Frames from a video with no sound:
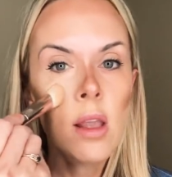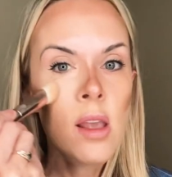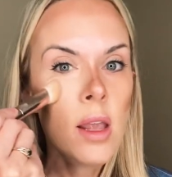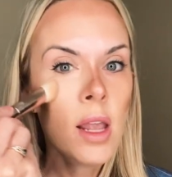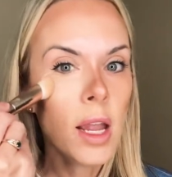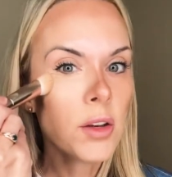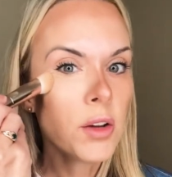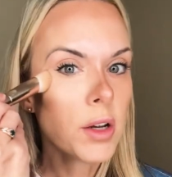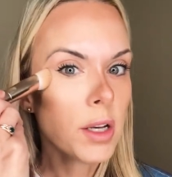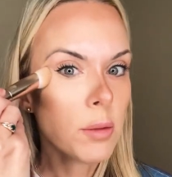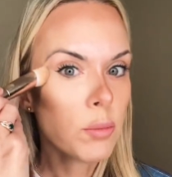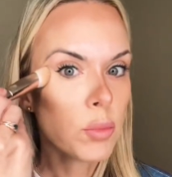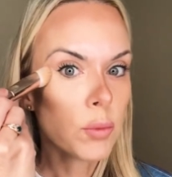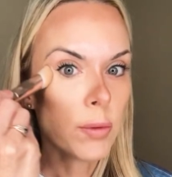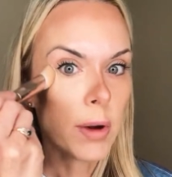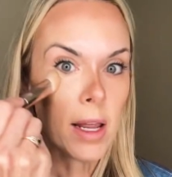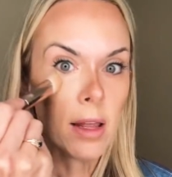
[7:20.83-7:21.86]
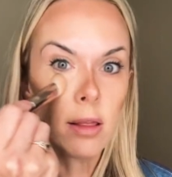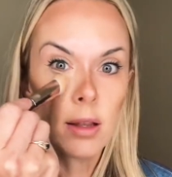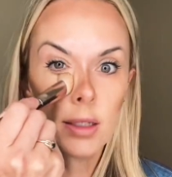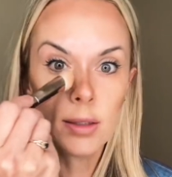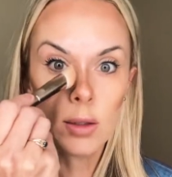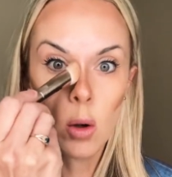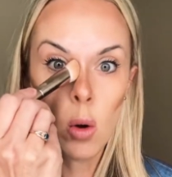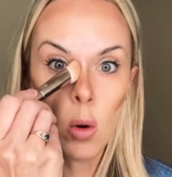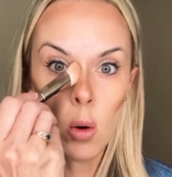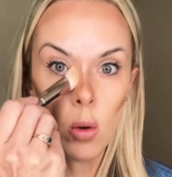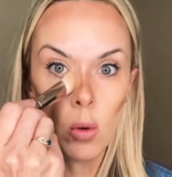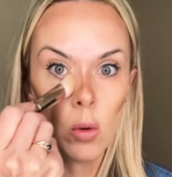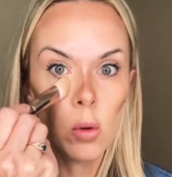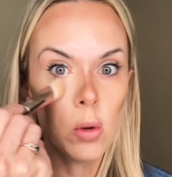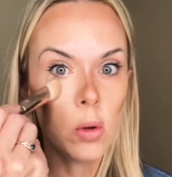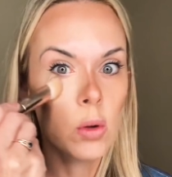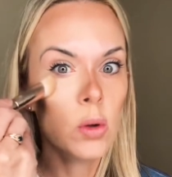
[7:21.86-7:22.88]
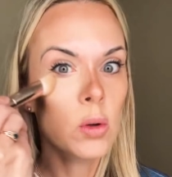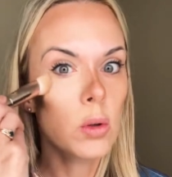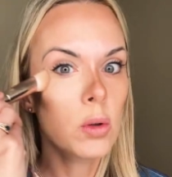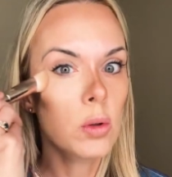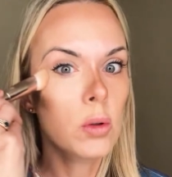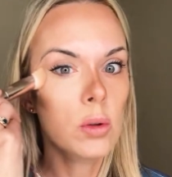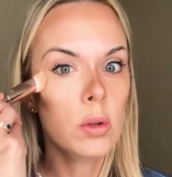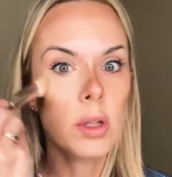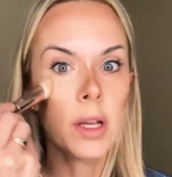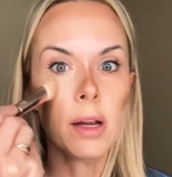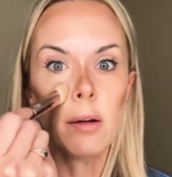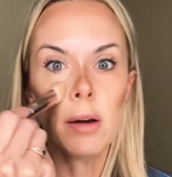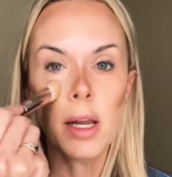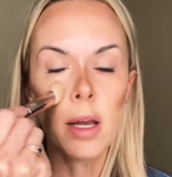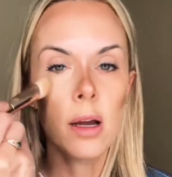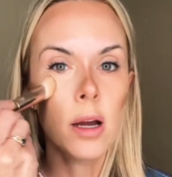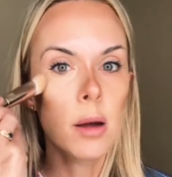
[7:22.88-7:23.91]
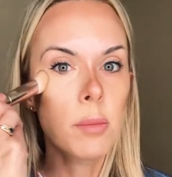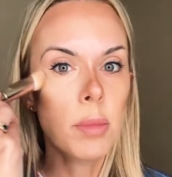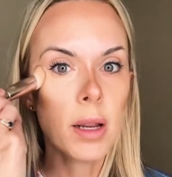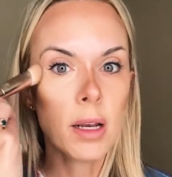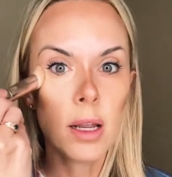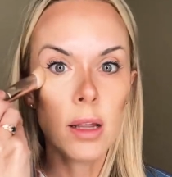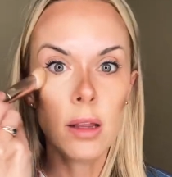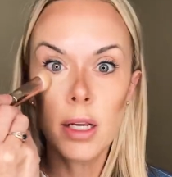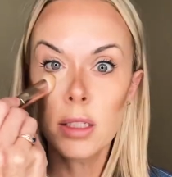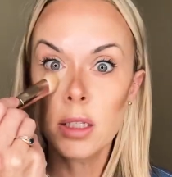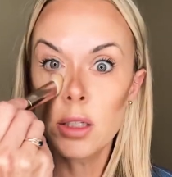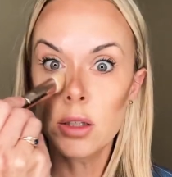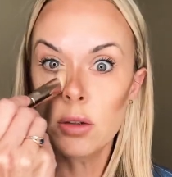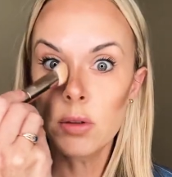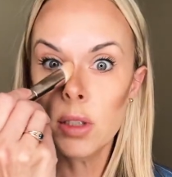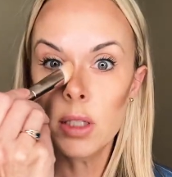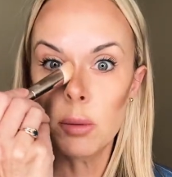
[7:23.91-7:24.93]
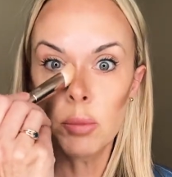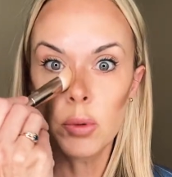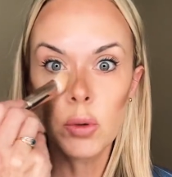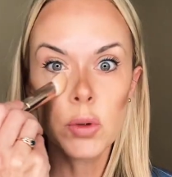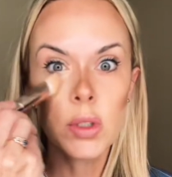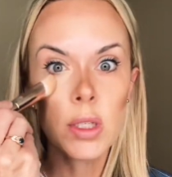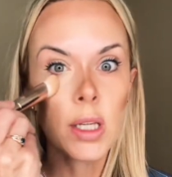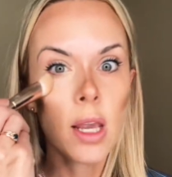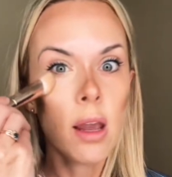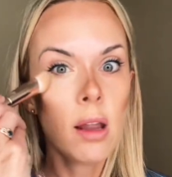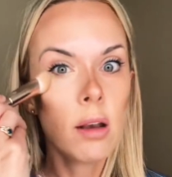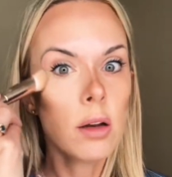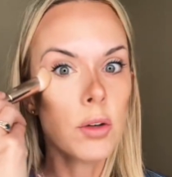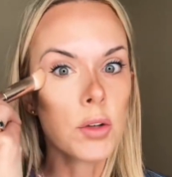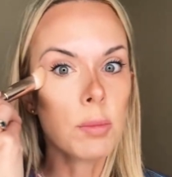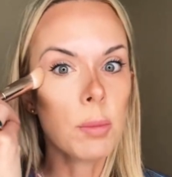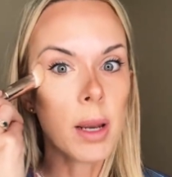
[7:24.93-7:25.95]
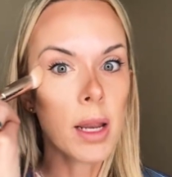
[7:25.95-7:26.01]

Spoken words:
And you're gonna brighten this whole area up. And I like to do stipples again under my